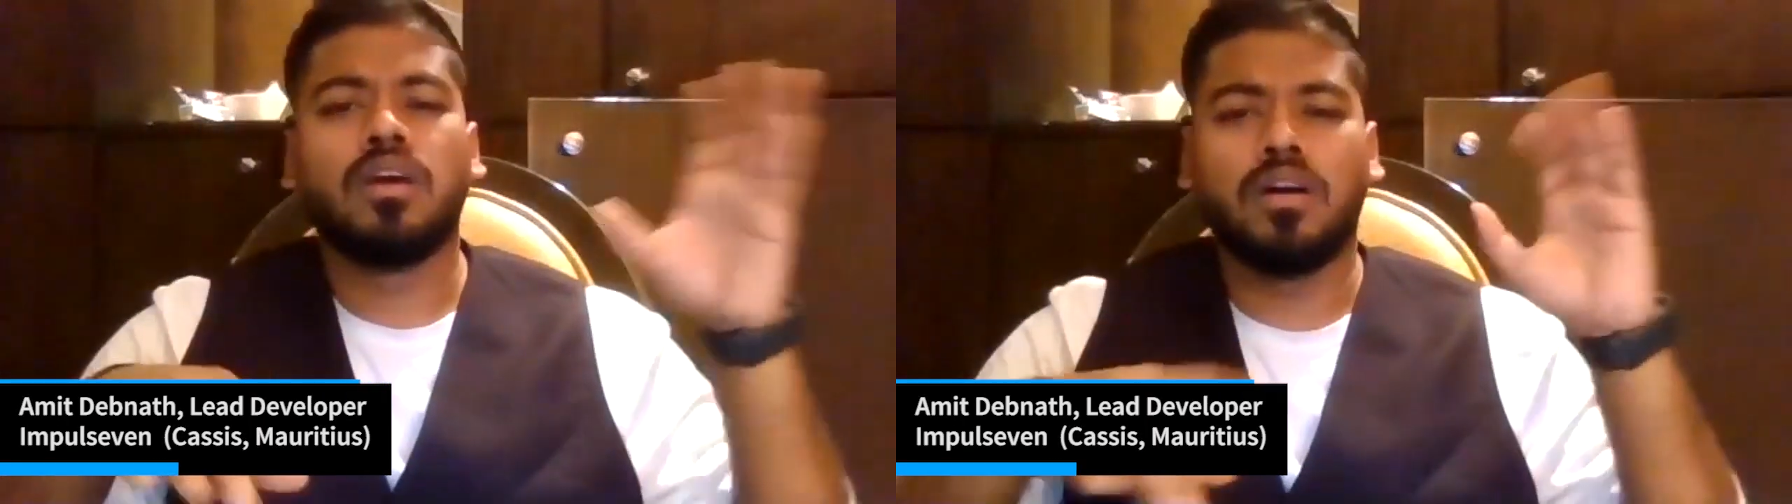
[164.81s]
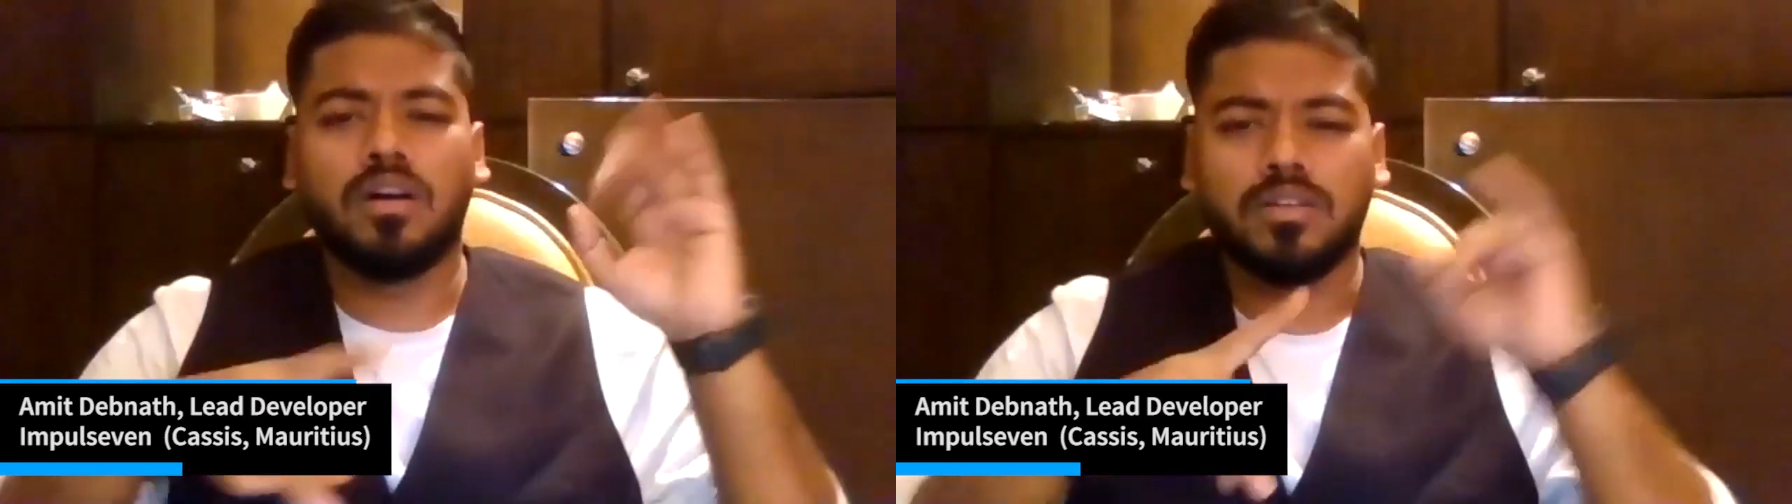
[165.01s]

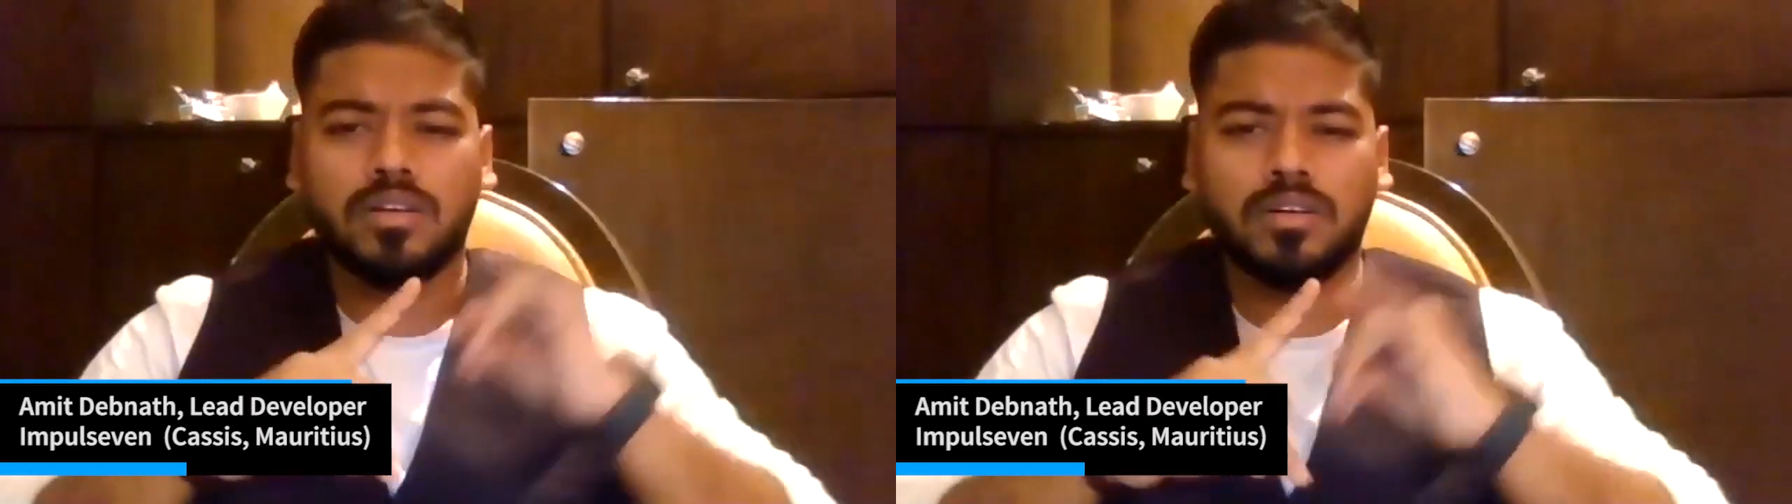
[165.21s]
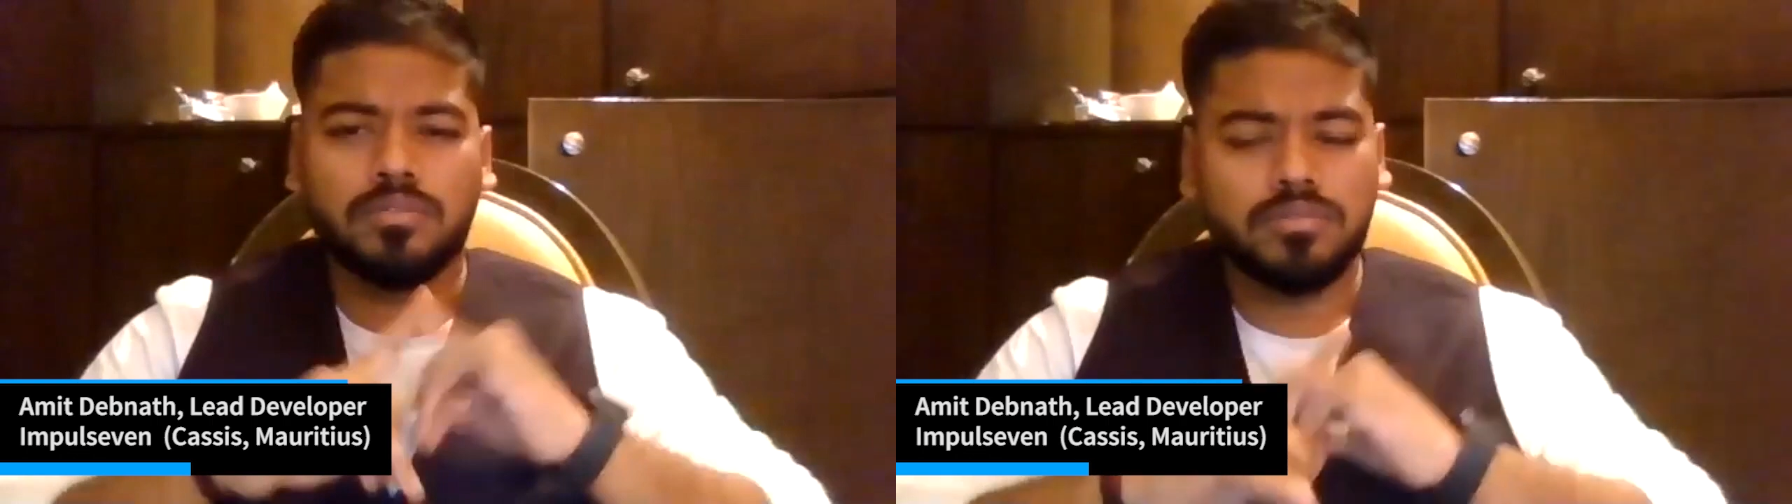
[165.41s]

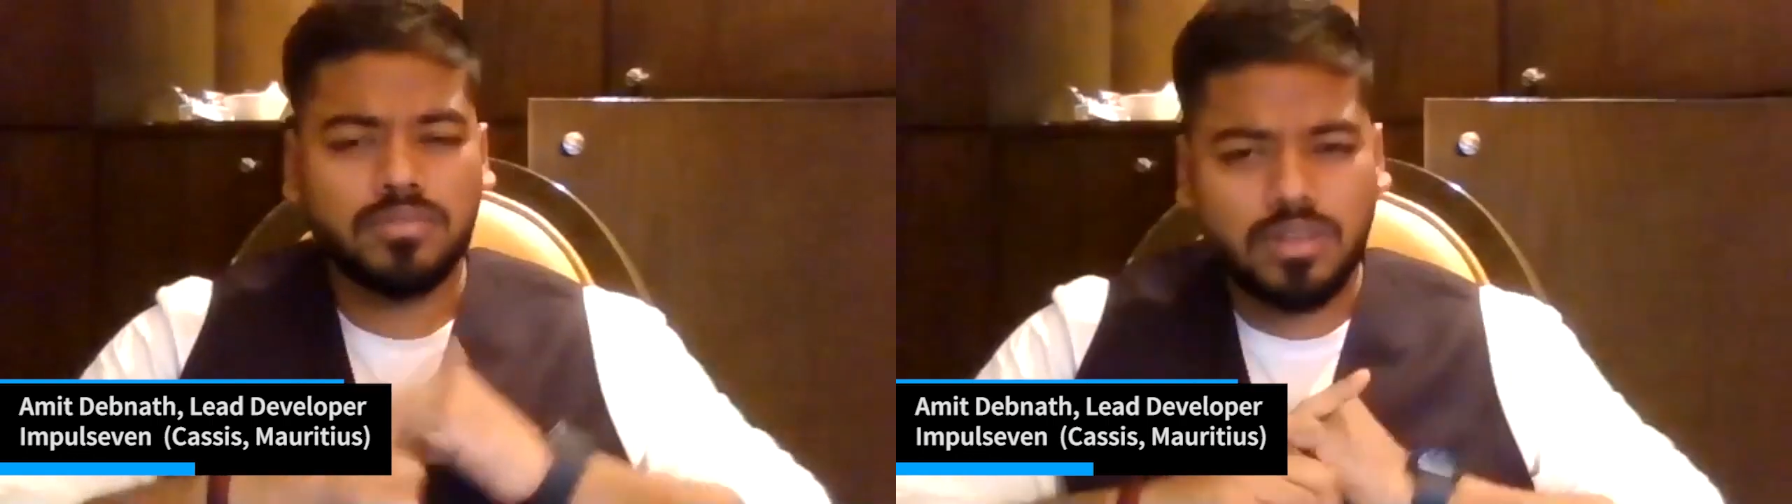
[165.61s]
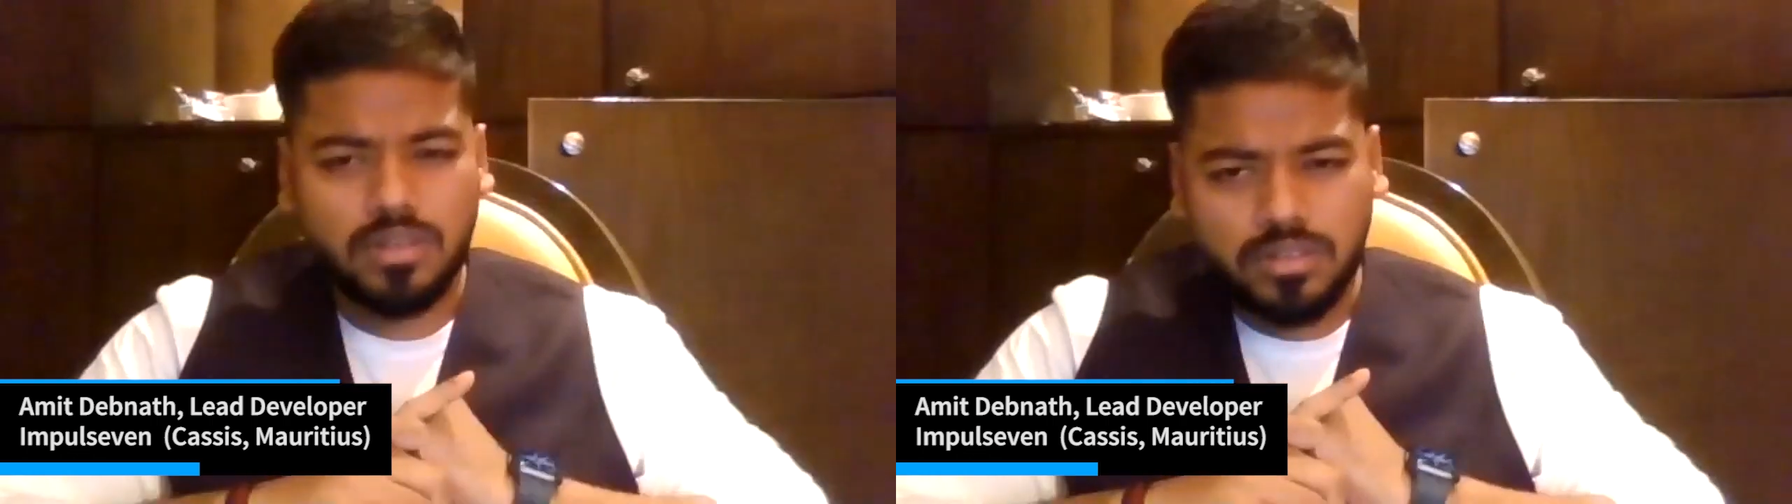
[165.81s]
the
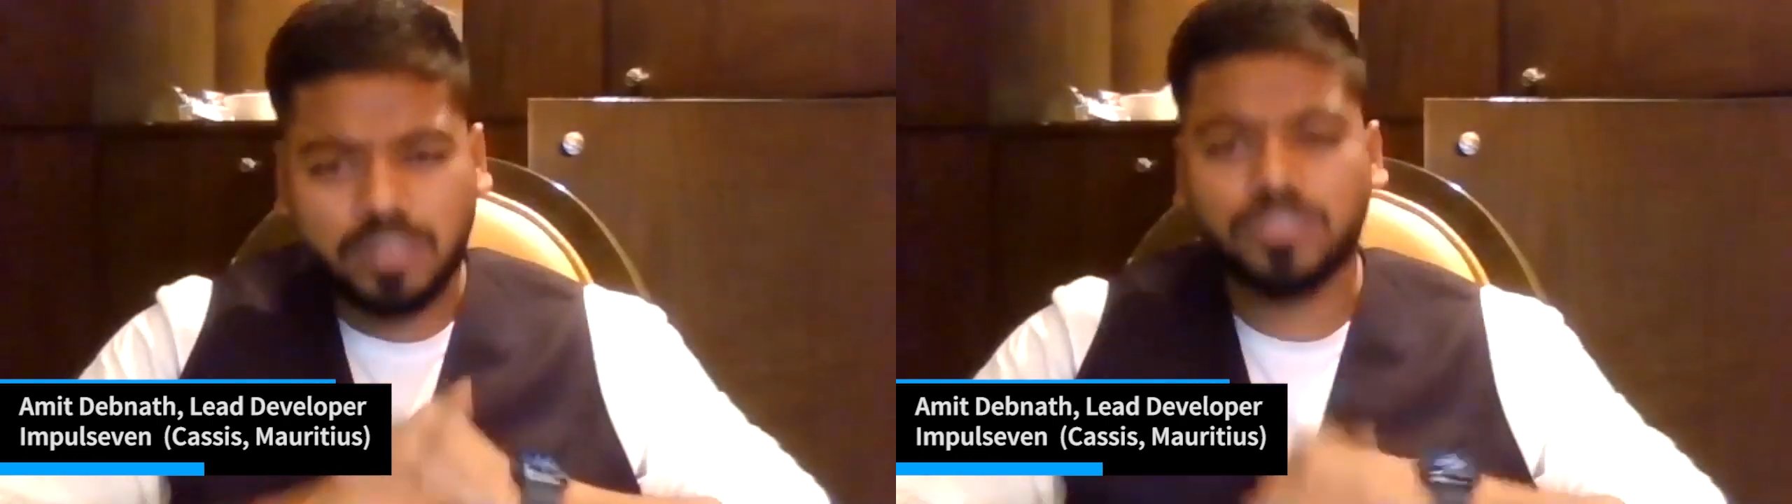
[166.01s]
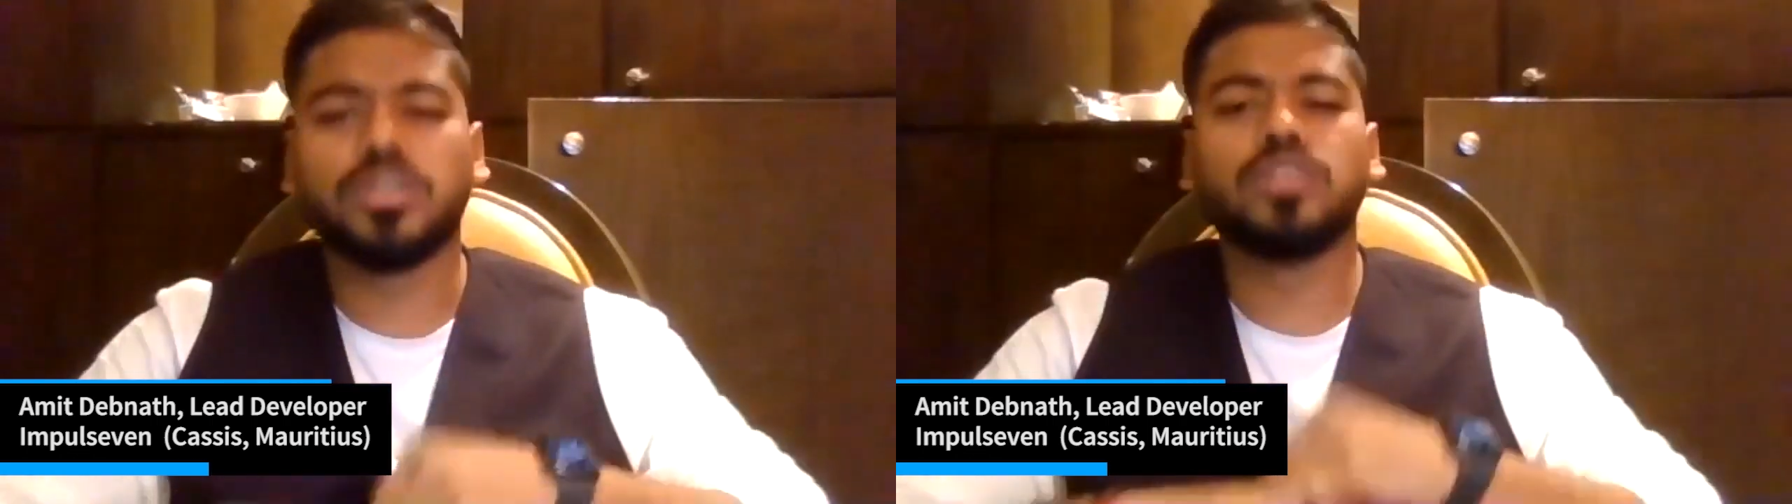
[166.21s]

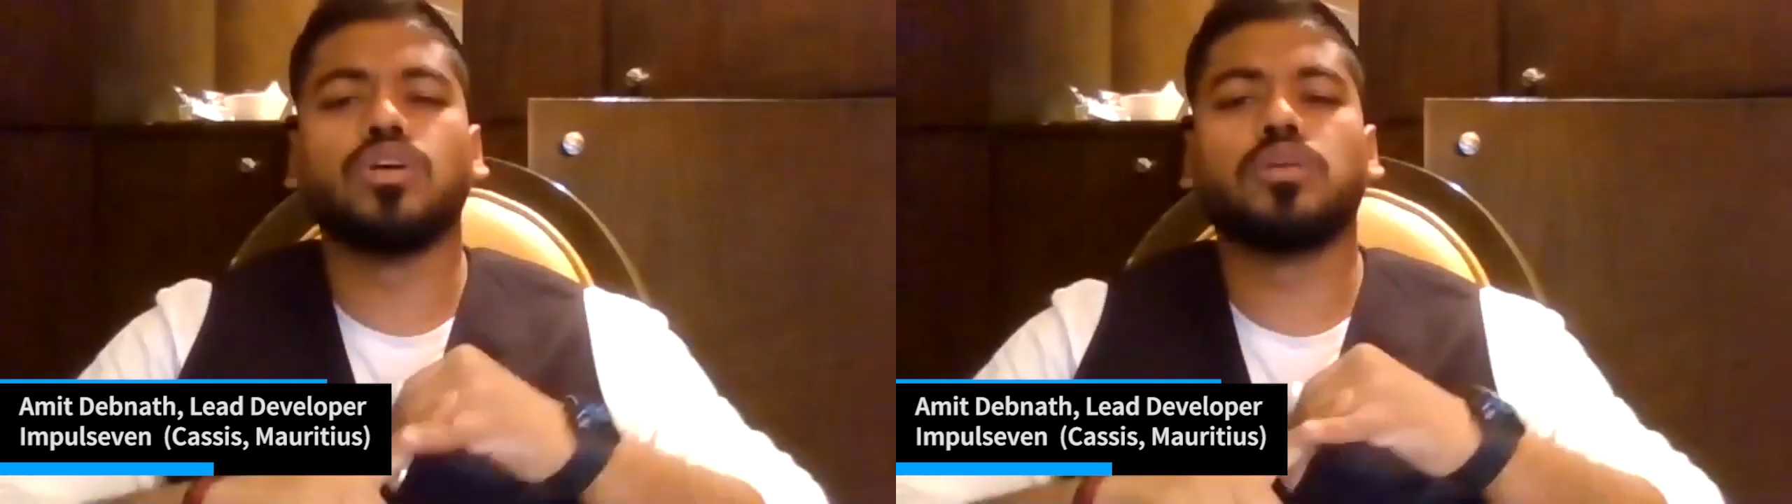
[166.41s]
exchange